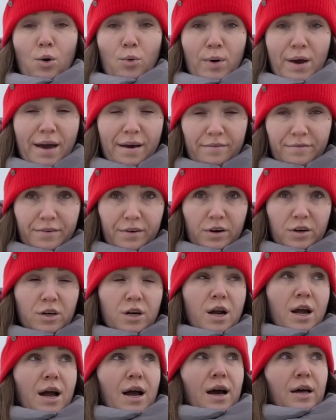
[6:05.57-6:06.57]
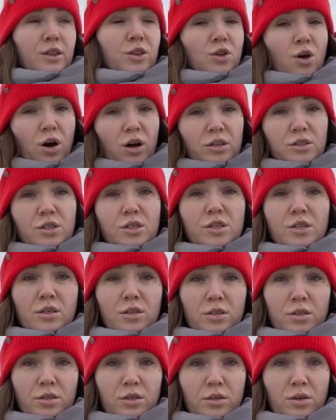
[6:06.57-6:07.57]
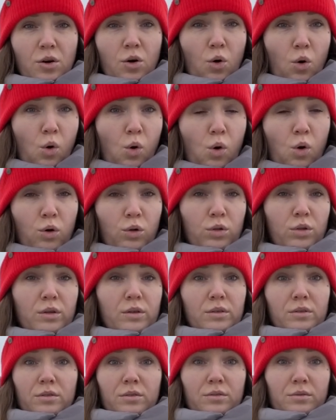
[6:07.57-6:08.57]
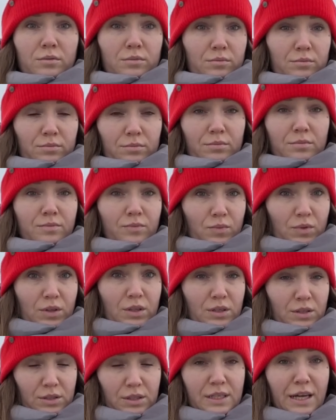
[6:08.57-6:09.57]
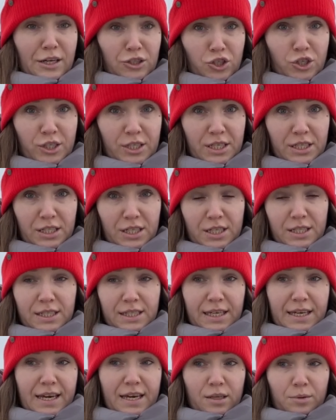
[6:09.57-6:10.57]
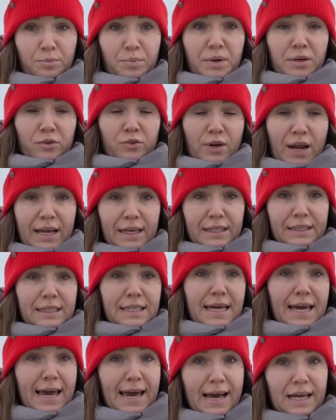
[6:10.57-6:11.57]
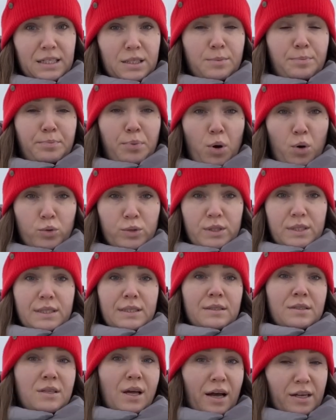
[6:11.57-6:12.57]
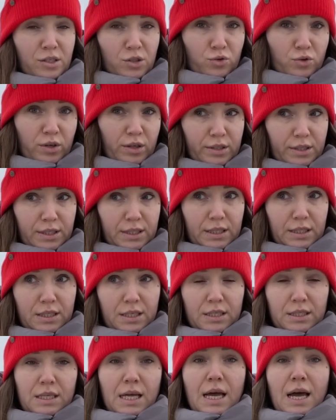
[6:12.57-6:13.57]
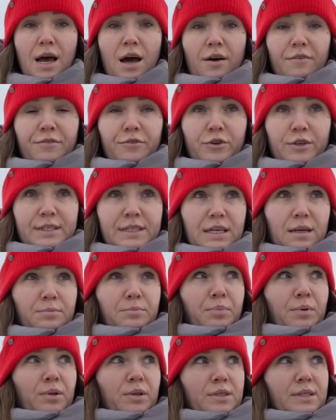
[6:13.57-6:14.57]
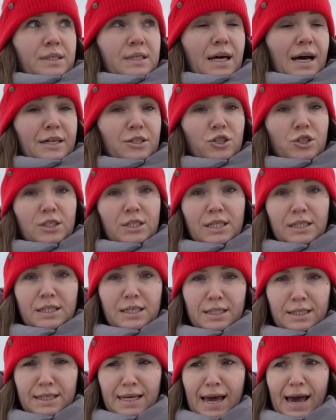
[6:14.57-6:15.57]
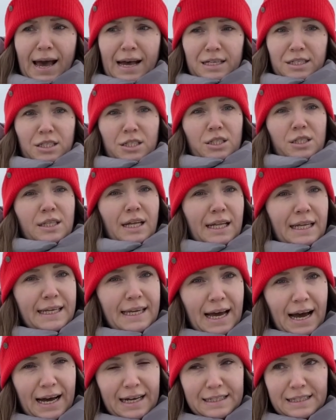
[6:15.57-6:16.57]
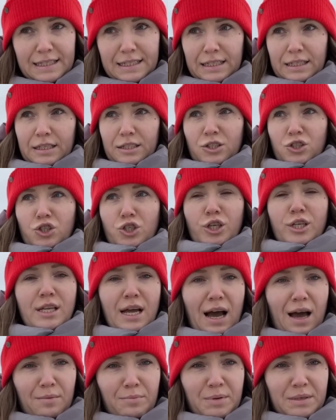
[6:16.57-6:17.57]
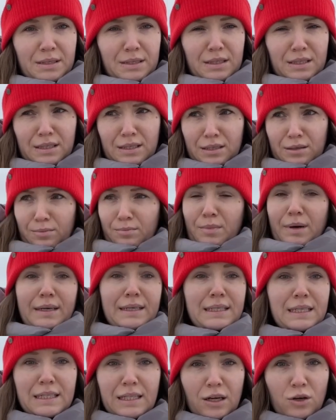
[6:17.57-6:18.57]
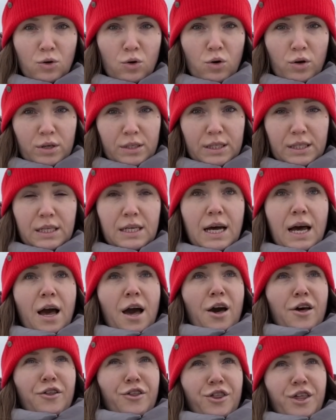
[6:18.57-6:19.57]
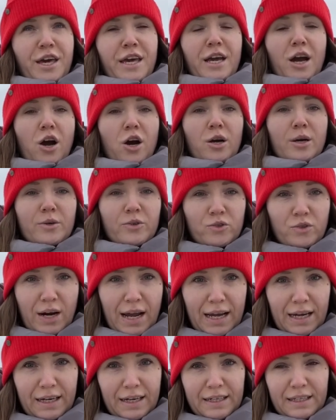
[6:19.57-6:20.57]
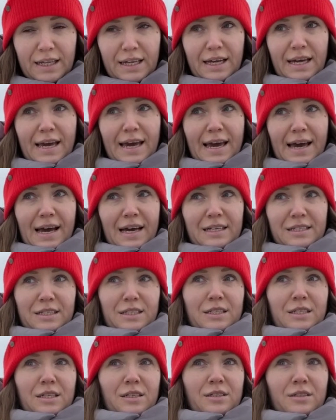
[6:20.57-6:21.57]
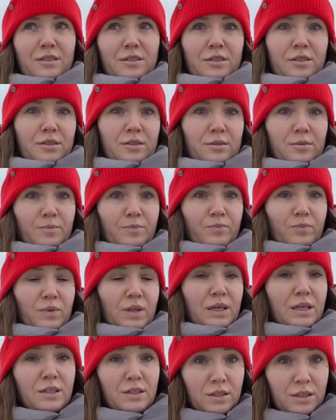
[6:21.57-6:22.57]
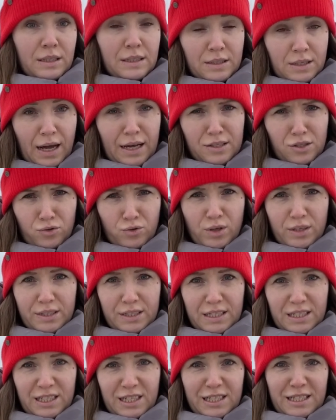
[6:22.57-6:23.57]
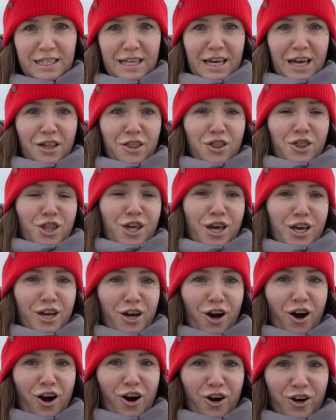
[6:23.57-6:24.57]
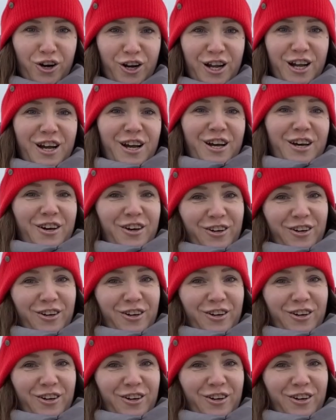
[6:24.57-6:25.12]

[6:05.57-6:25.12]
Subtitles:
However, not all such cities can be ranked as post-industrial cities. For example, such cities as Tolyatti, Chelyabinsk, Magnitogorsk, they are ranked as industrial cities, and they are